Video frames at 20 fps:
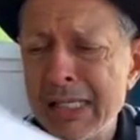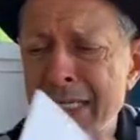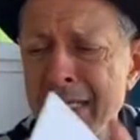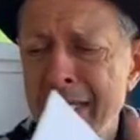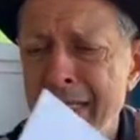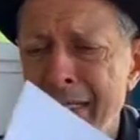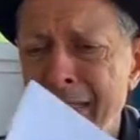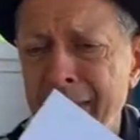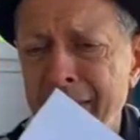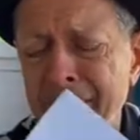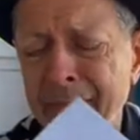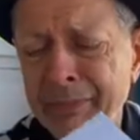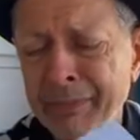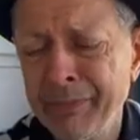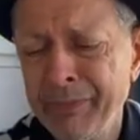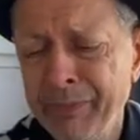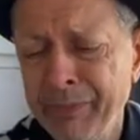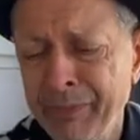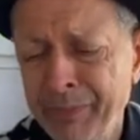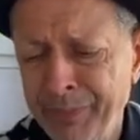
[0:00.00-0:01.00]

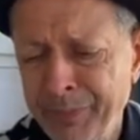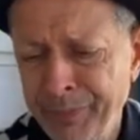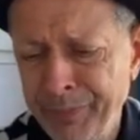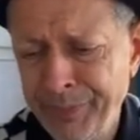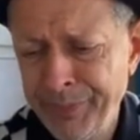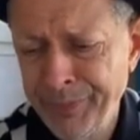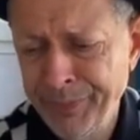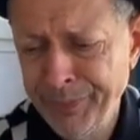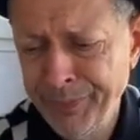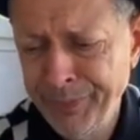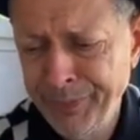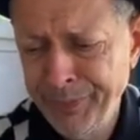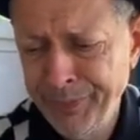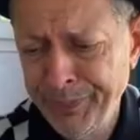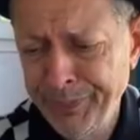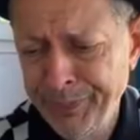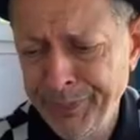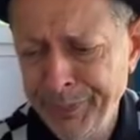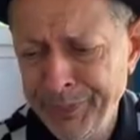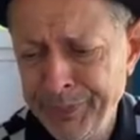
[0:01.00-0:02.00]

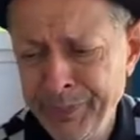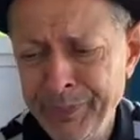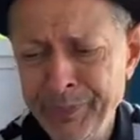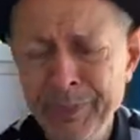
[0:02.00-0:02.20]
Nobody speaks.